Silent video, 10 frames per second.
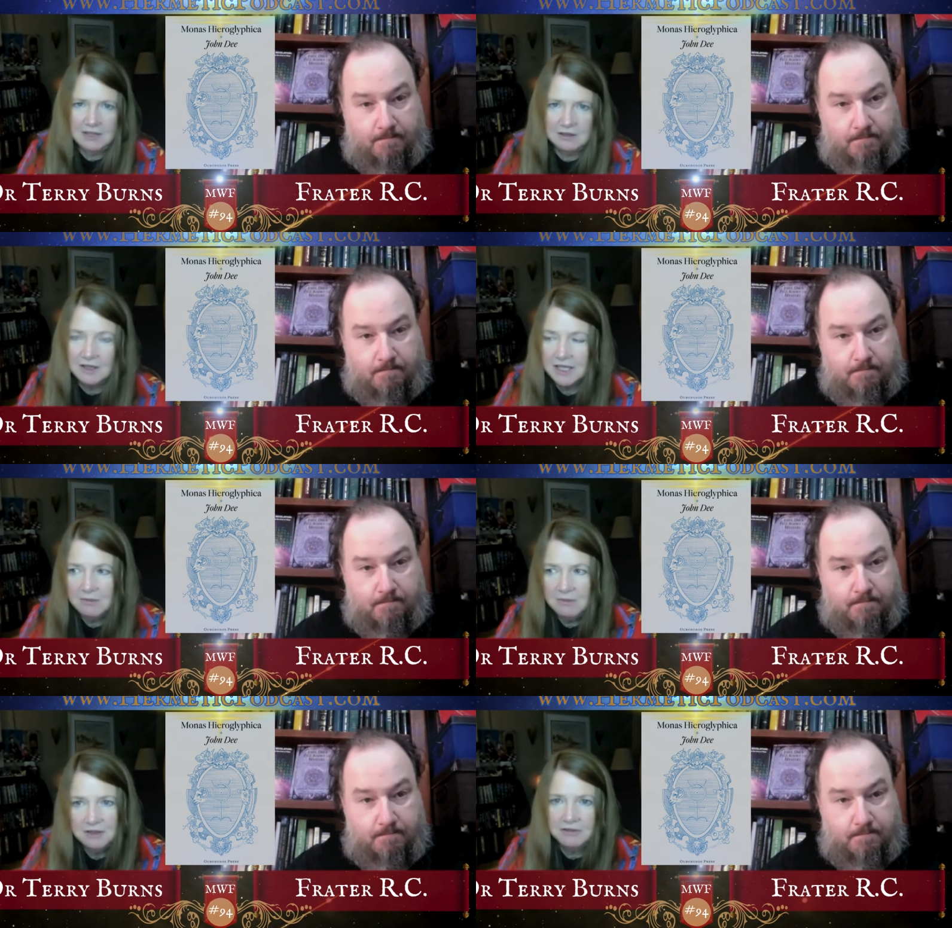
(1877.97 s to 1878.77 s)
Speaker 1: dead on. I
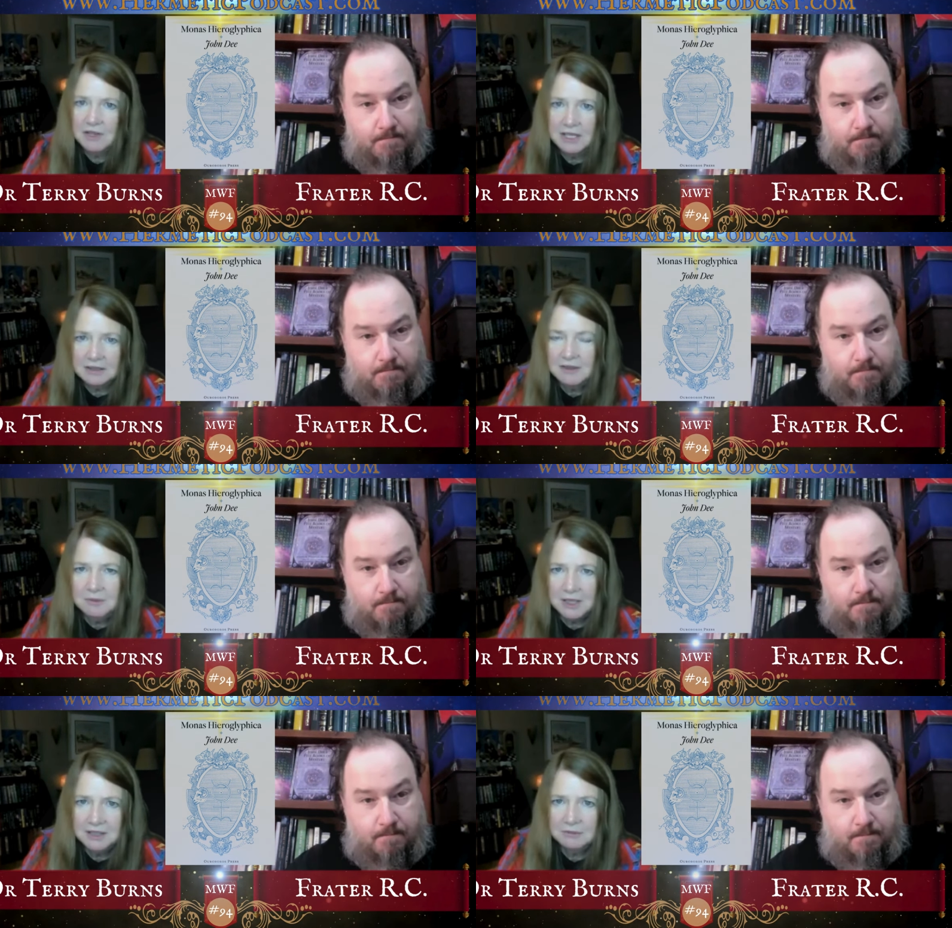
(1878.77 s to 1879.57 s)
mean, the philosophy
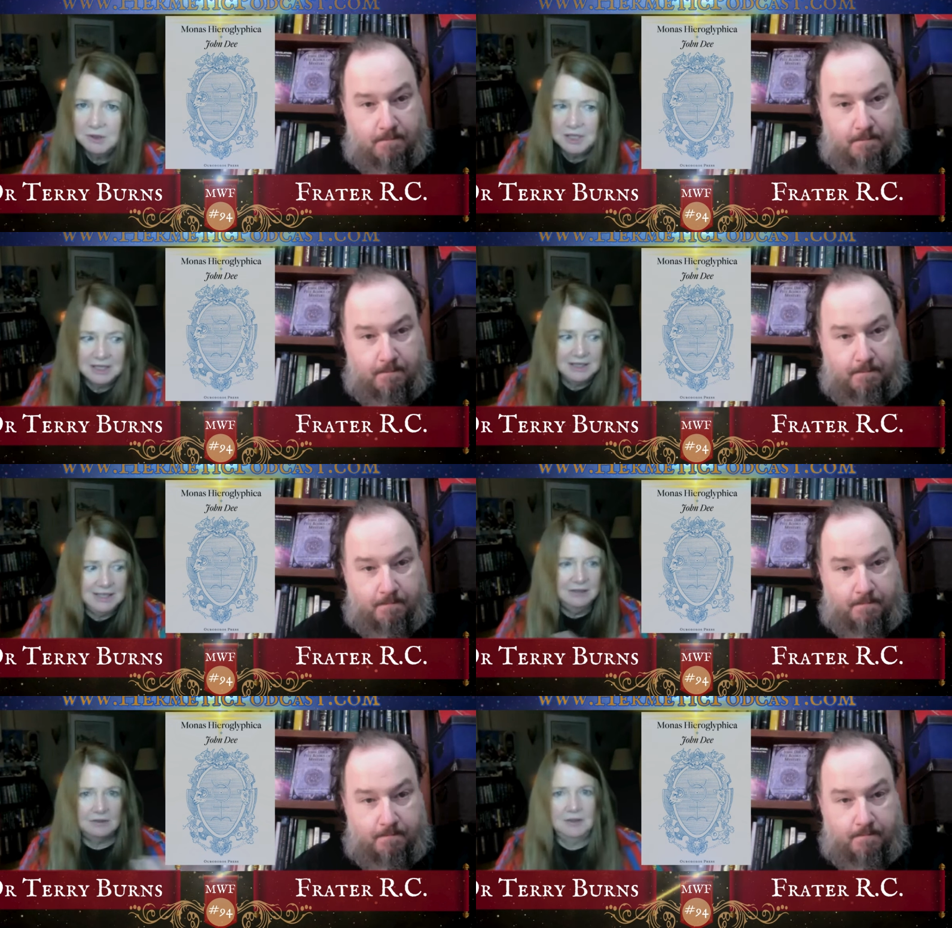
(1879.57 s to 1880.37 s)
behind the Monad
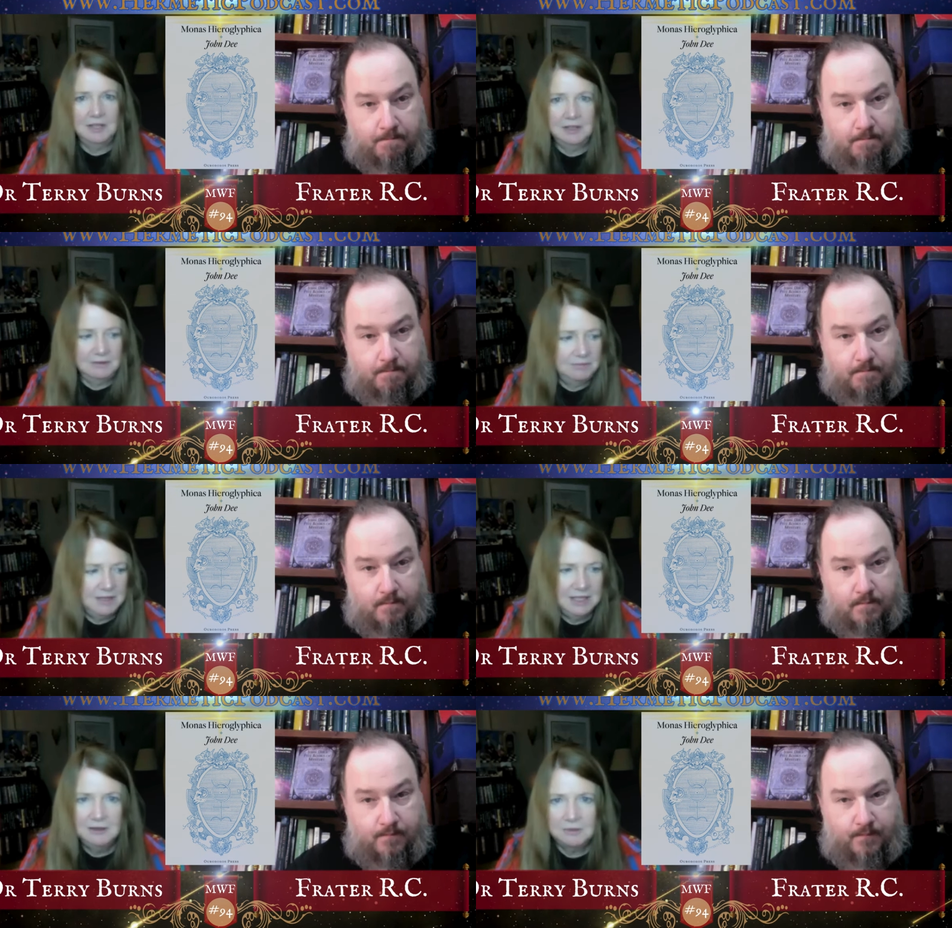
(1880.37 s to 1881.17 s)
is the
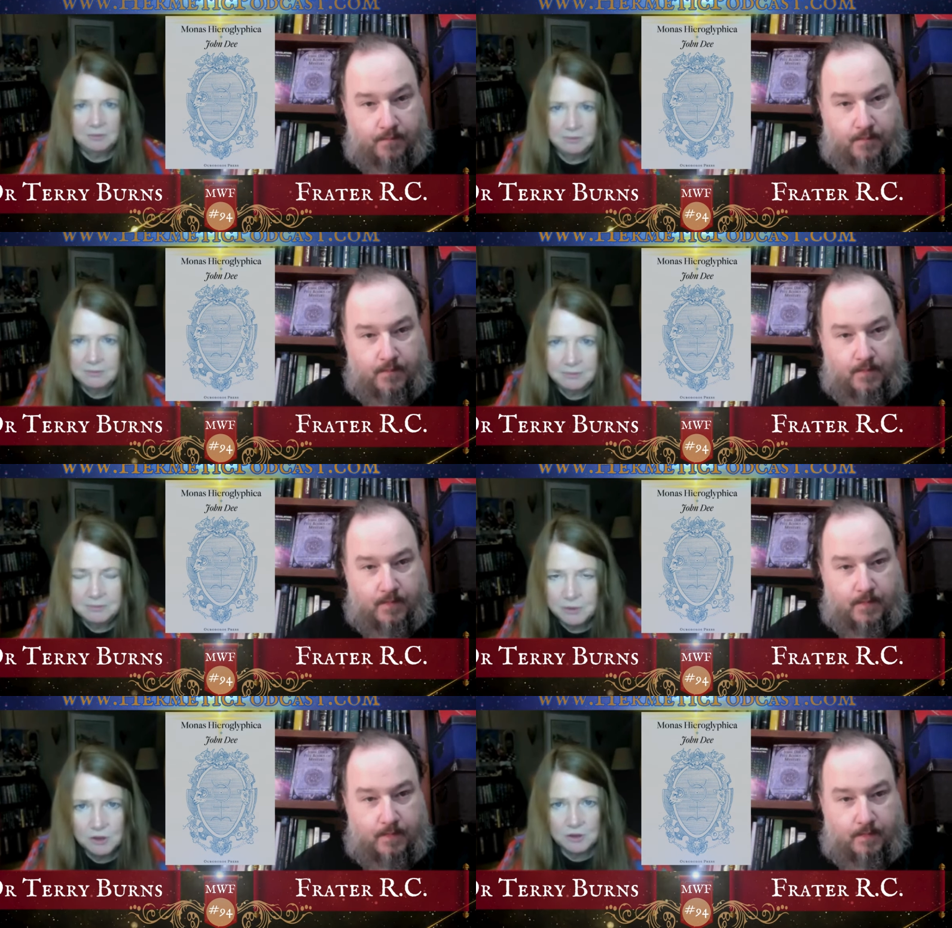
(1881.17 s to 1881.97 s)
is
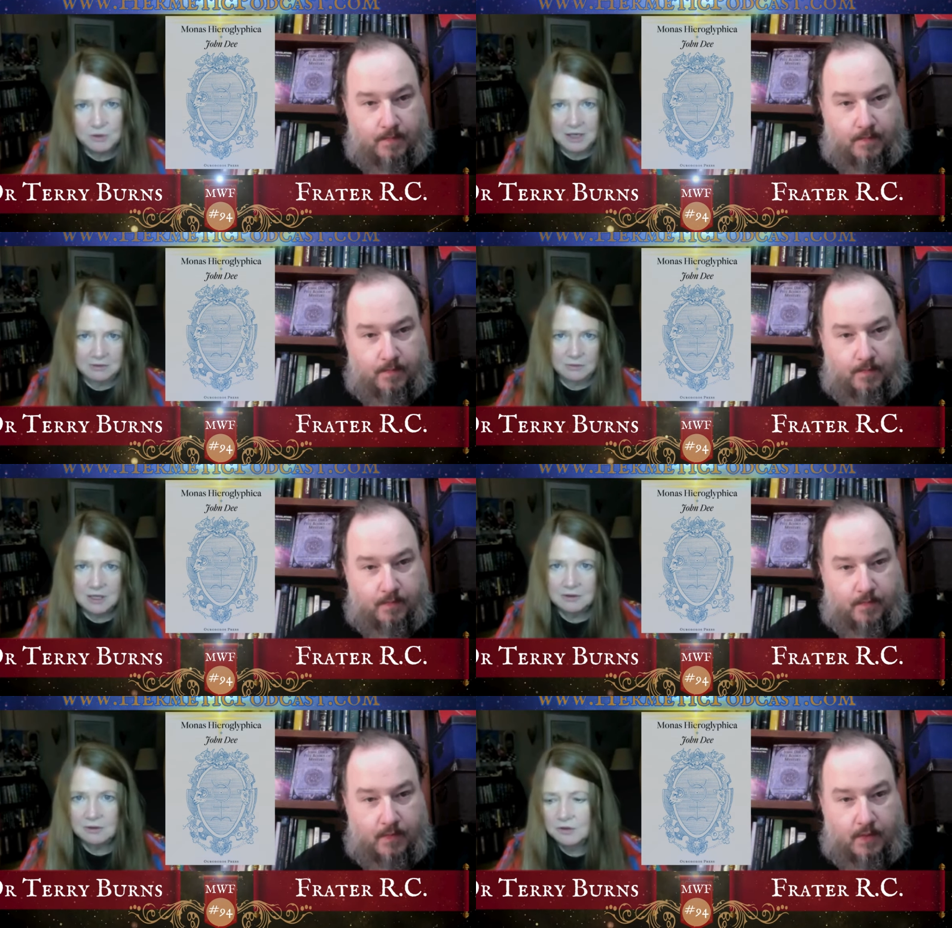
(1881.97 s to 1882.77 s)
proto
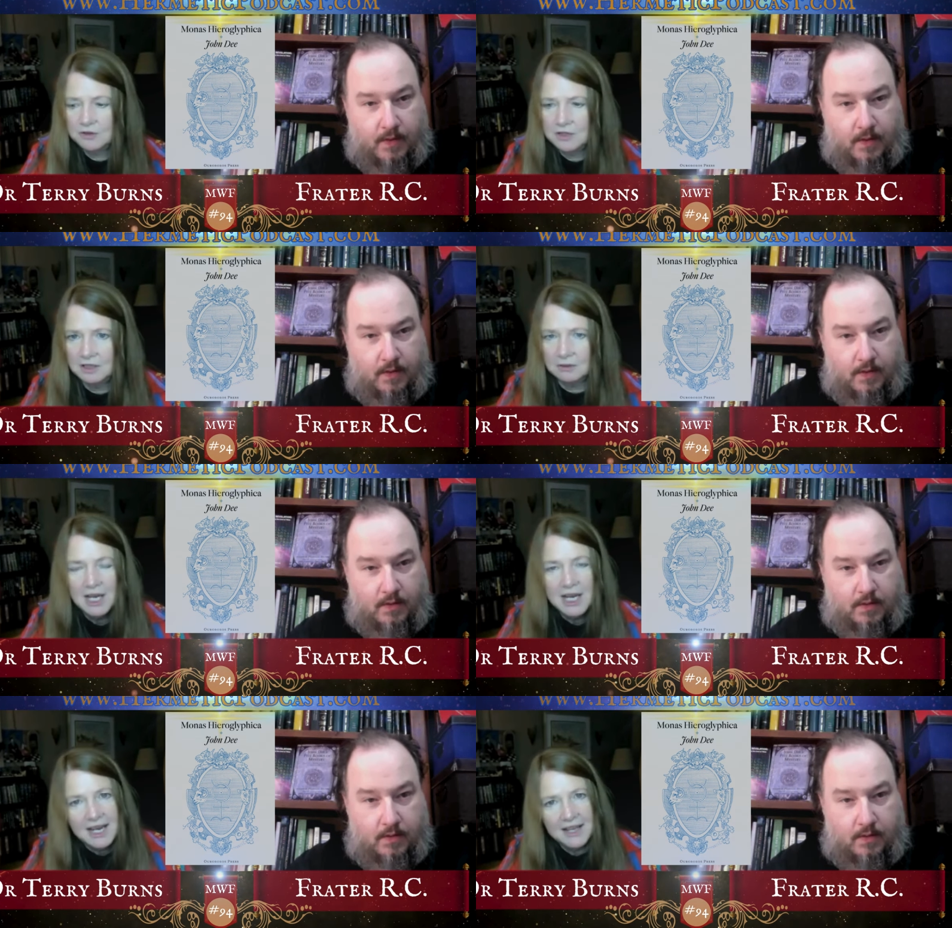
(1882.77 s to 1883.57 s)
Rosicrucianism,
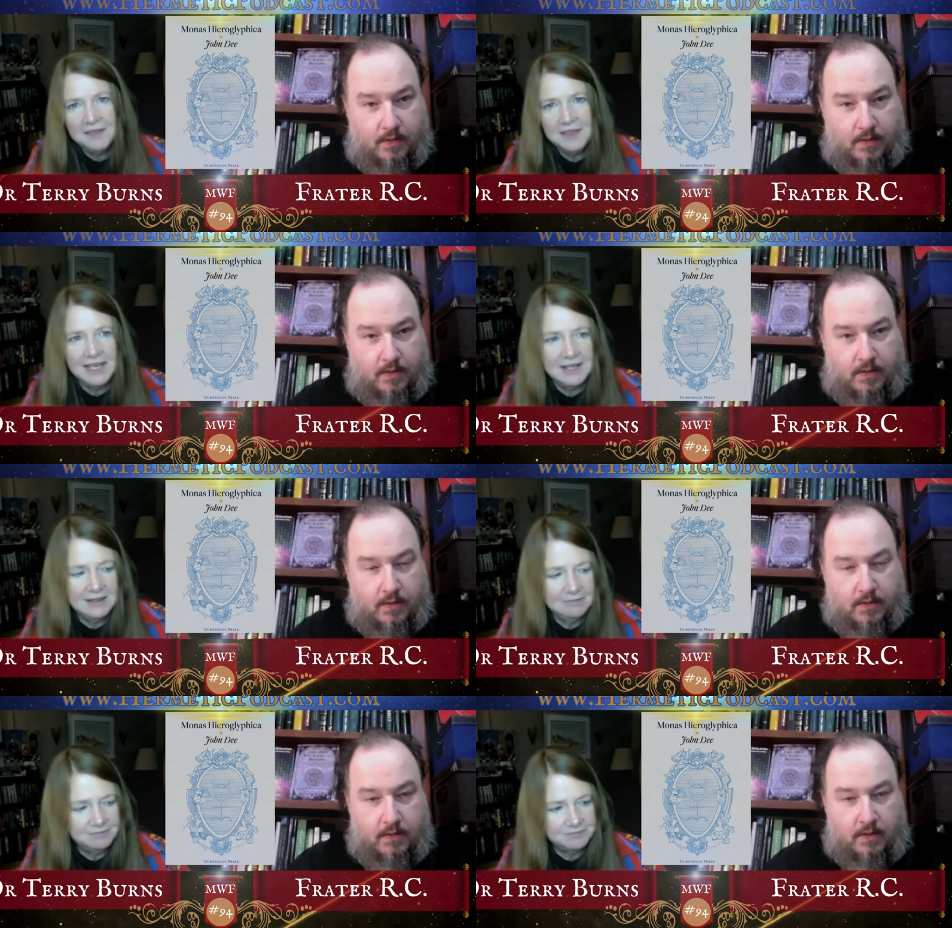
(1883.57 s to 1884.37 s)
and
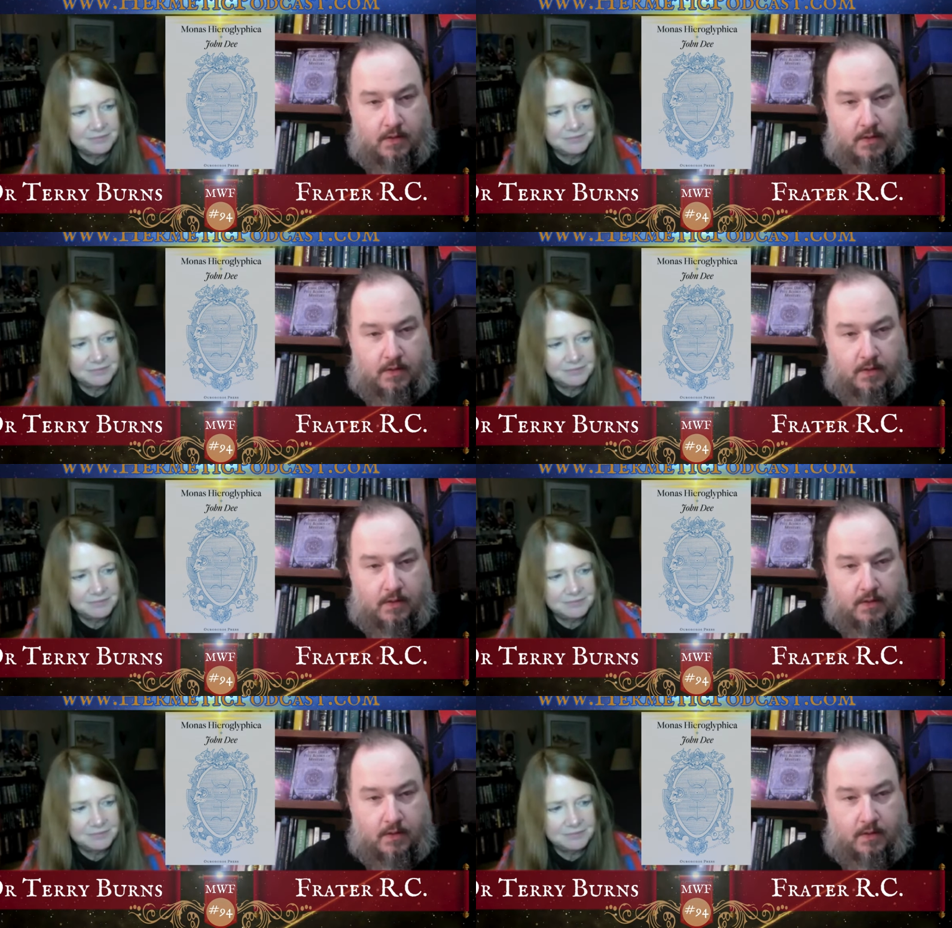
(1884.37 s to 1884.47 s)
and